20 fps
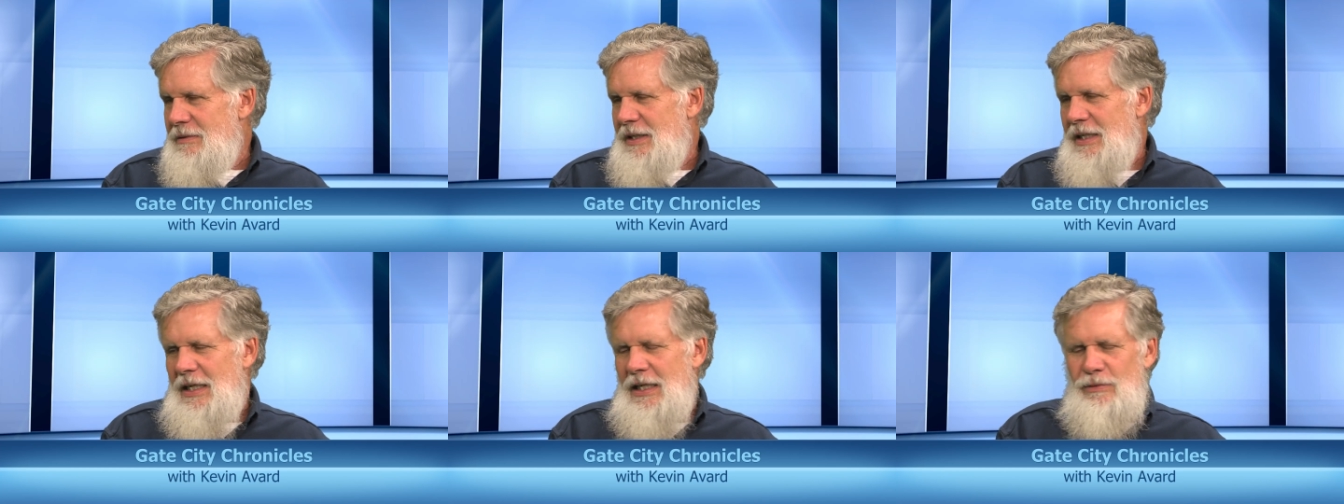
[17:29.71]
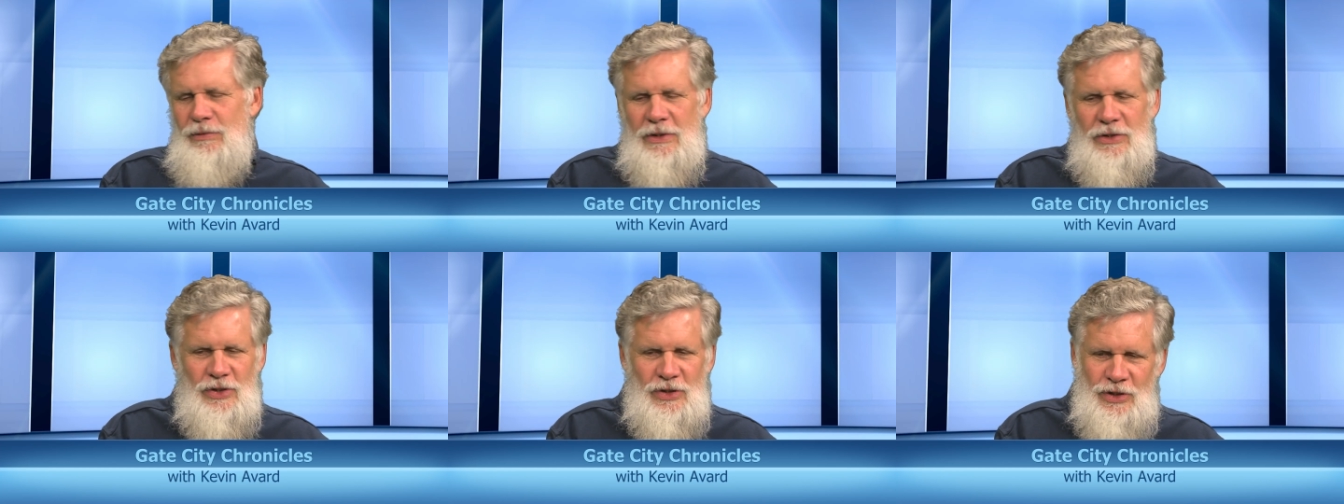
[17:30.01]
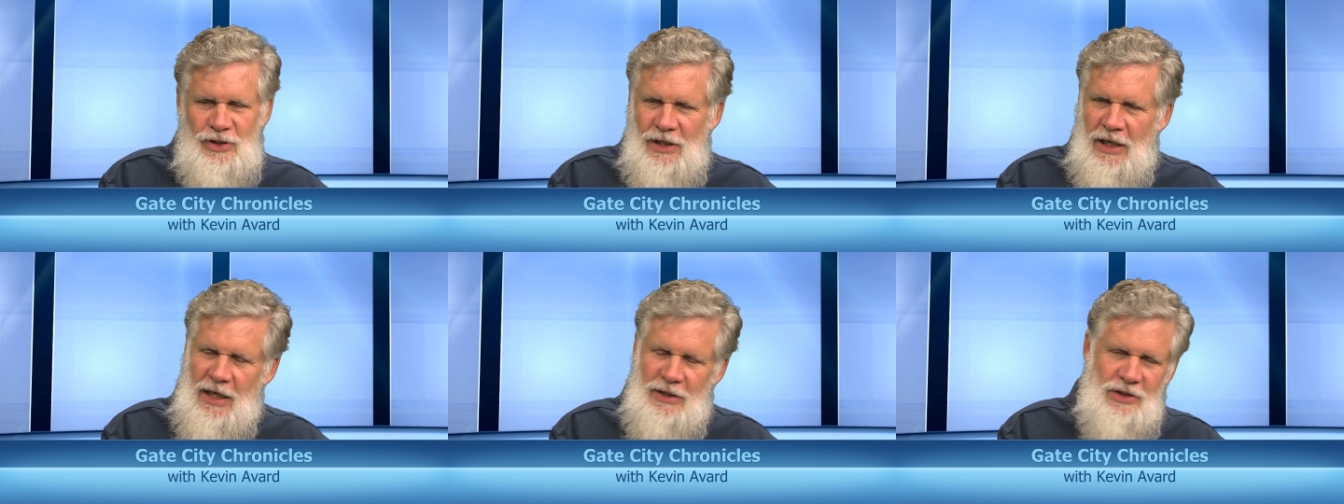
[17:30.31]
and it was
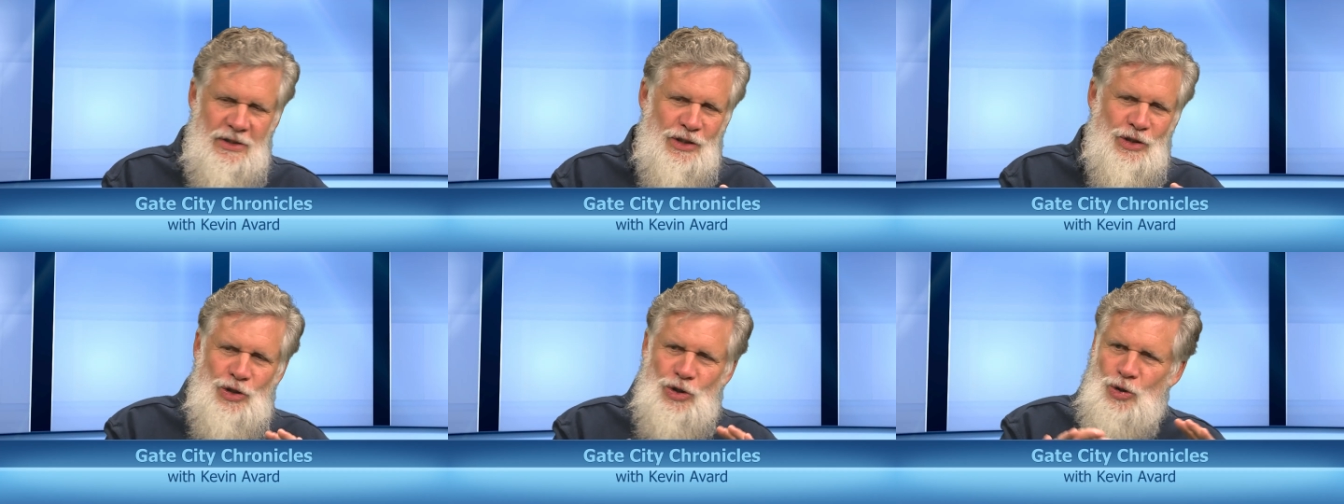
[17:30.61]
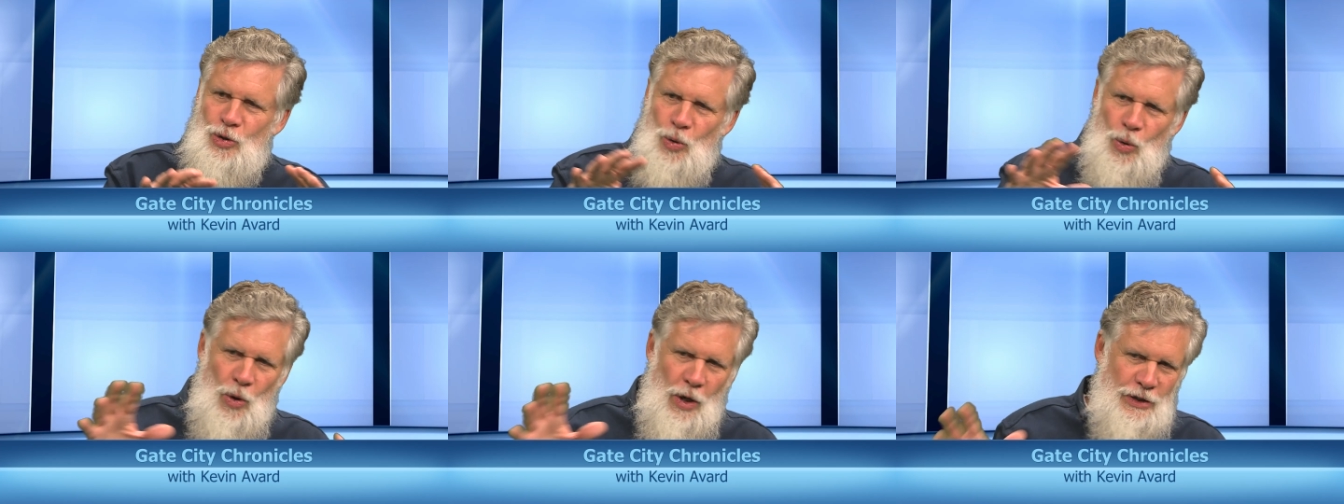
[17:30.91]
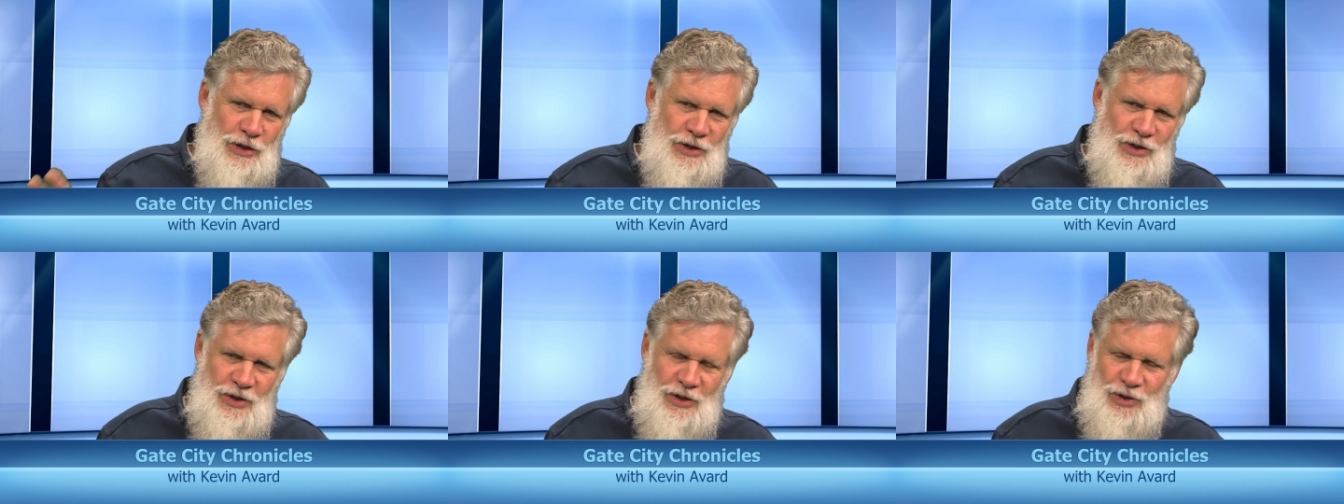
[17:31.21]
just
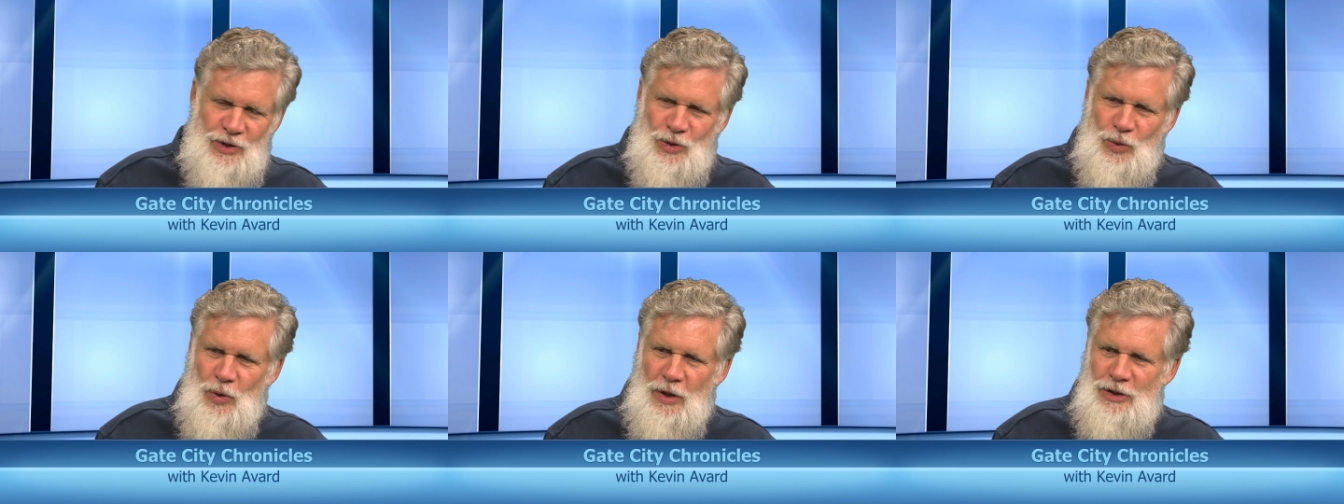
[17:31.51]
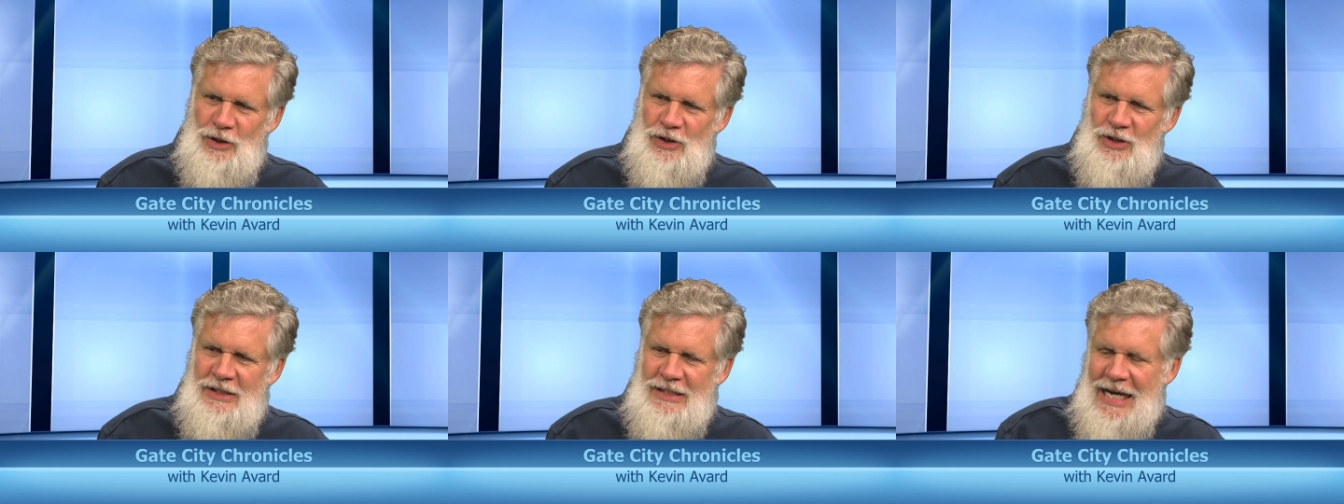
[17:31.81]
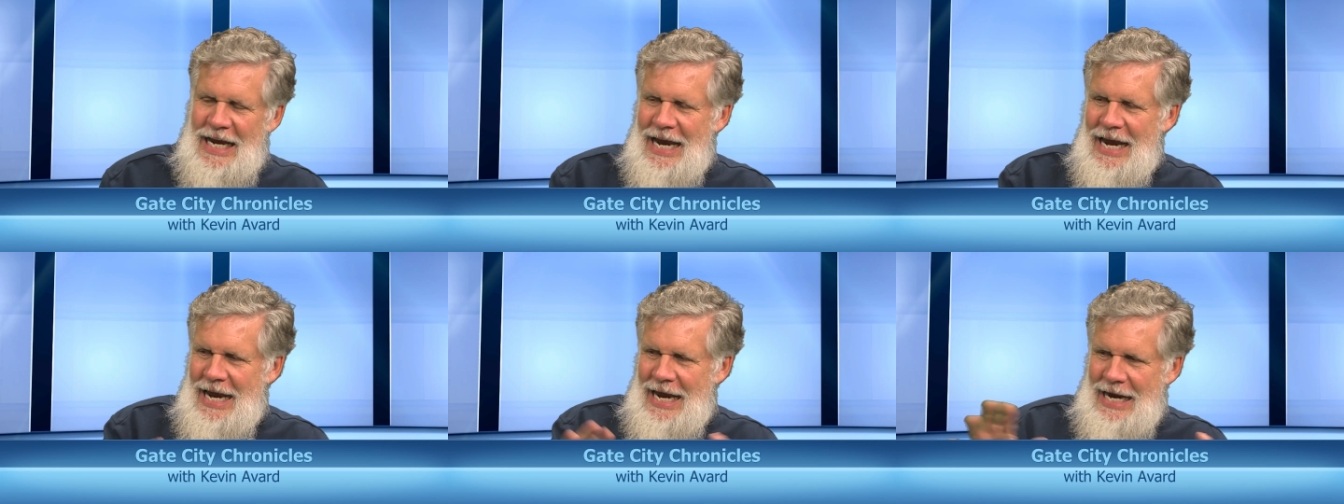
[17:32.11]
gorgeous, this gorgeous
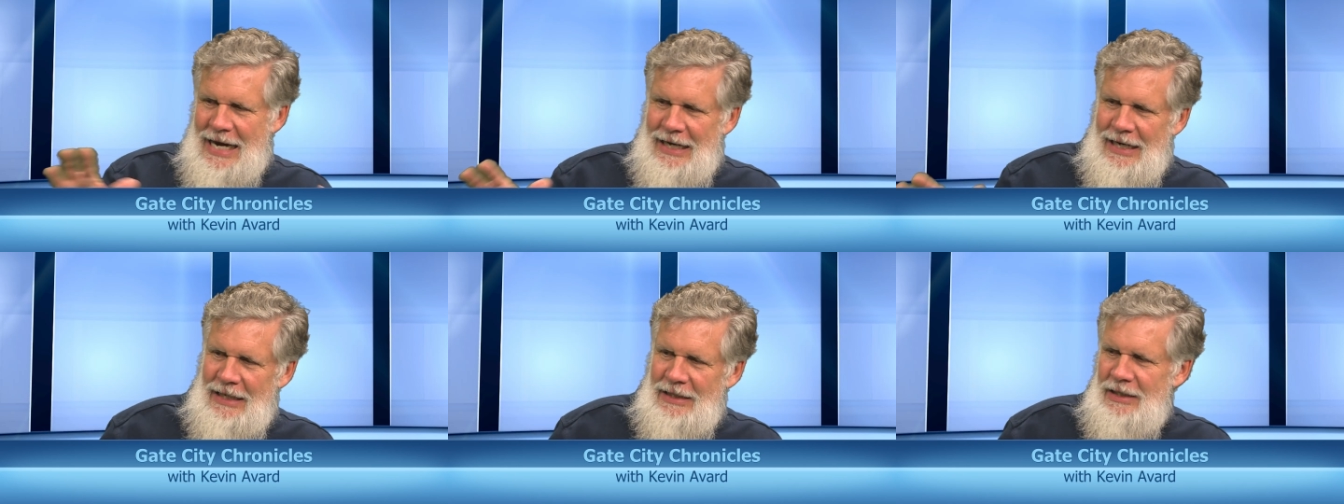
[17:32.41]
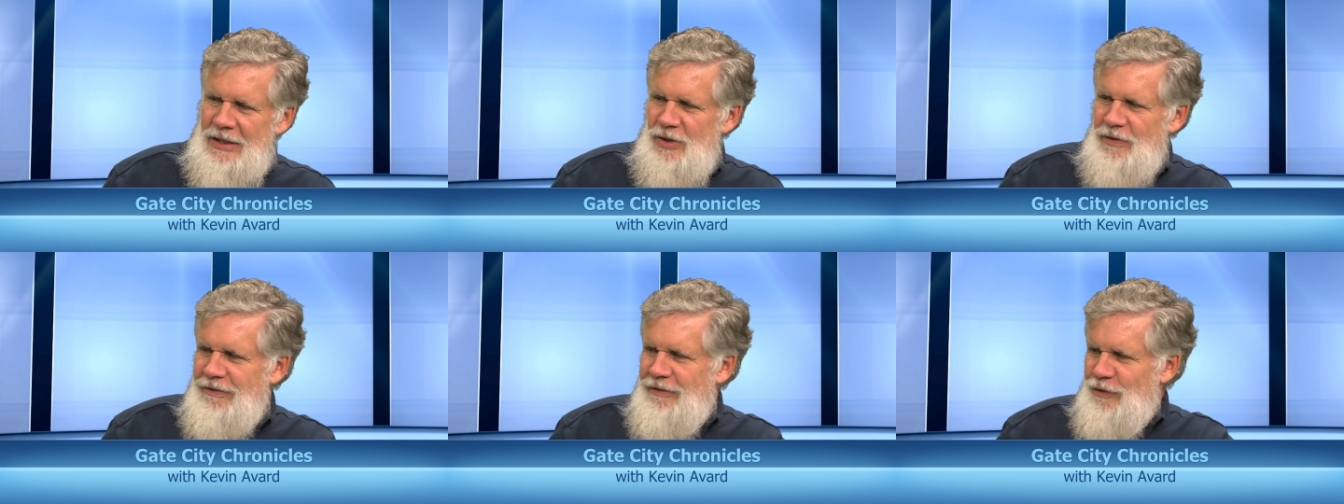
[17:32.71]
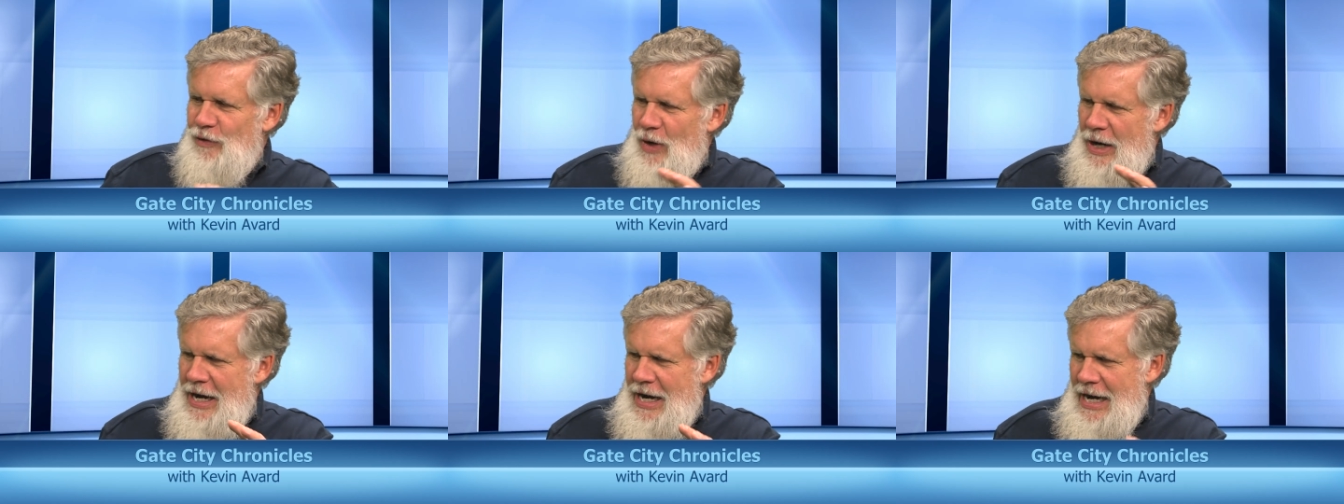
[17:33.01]
tank and this
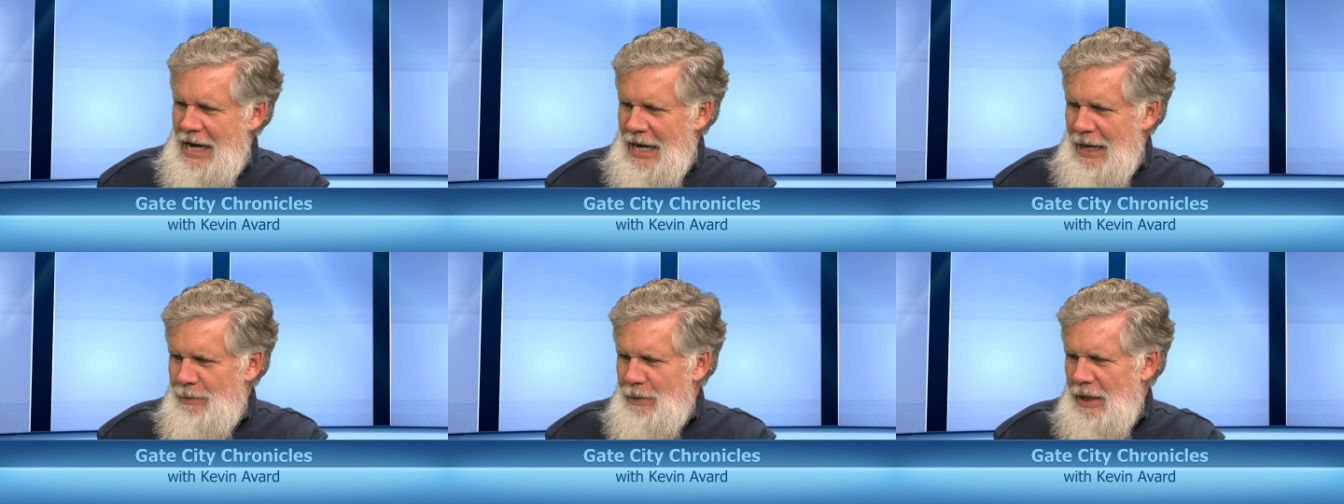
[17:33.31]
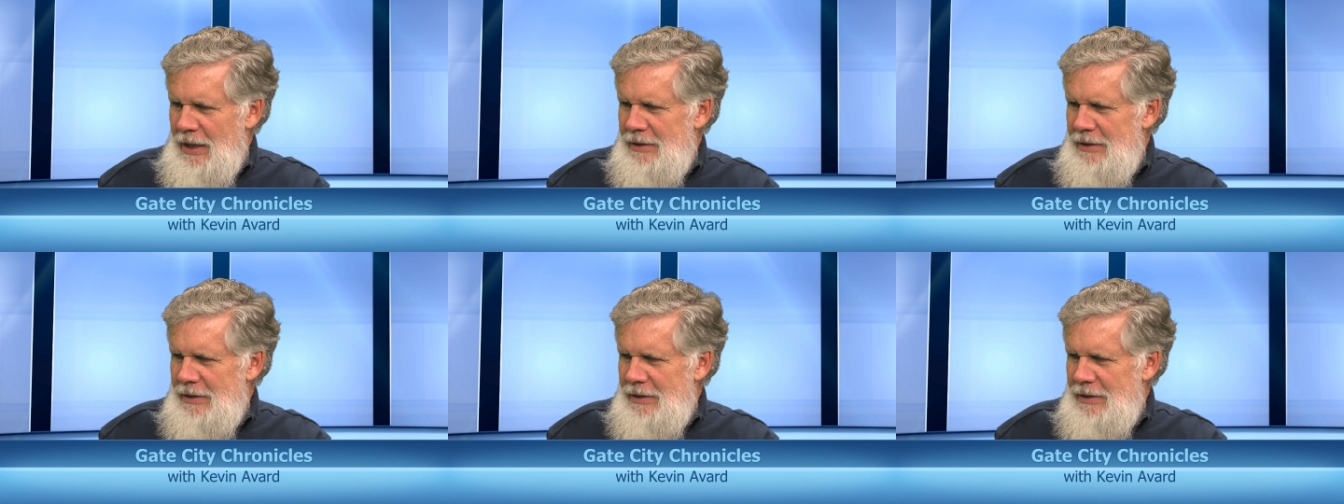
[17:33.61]
frame,